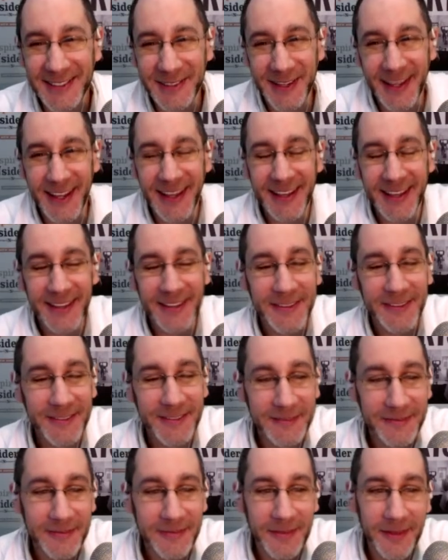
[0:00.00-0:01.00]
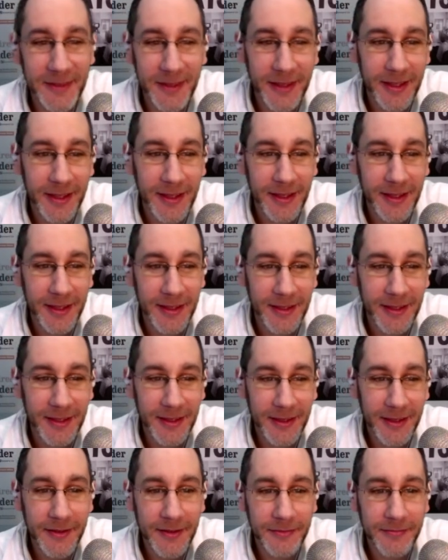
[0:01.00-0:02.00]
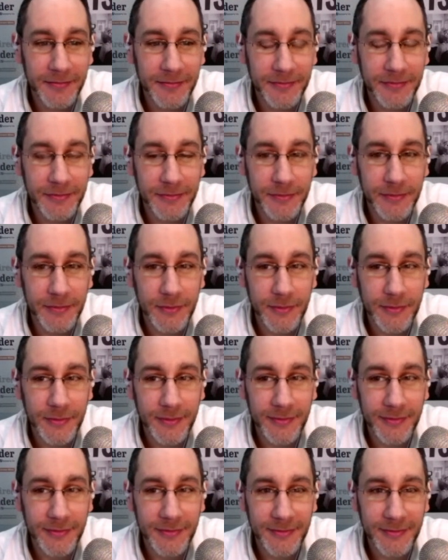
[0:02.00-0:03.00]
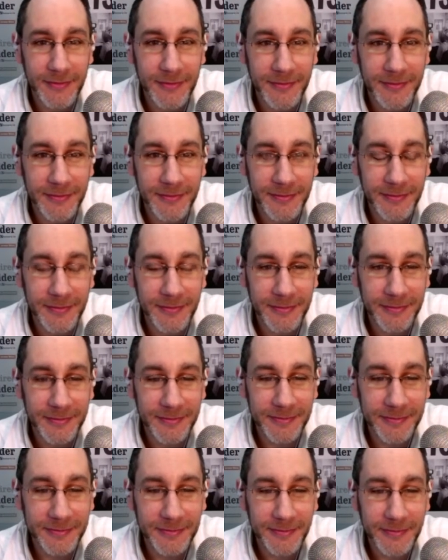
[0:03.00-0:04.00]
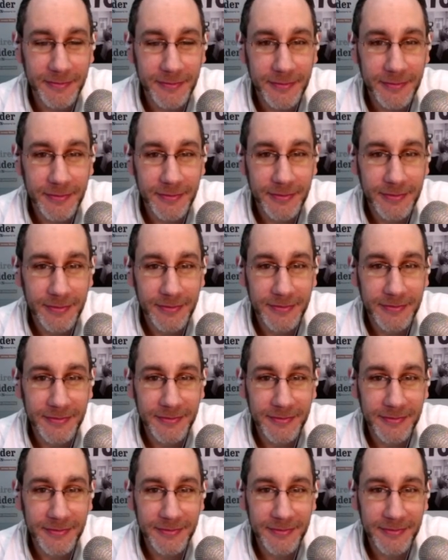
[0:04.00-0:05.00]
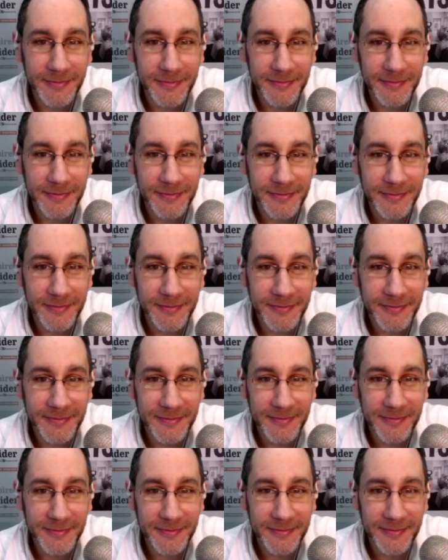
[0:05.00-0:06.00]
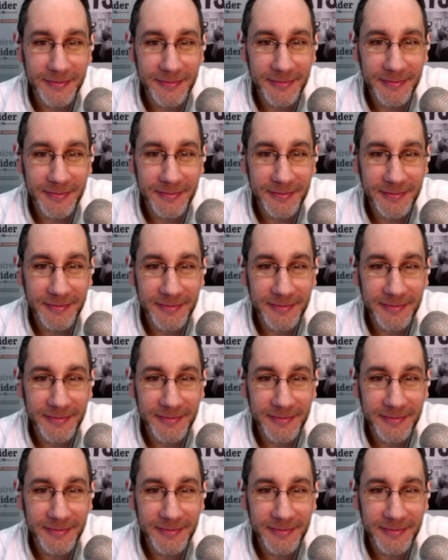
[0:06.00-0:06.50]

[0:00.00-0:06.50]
(not speaking)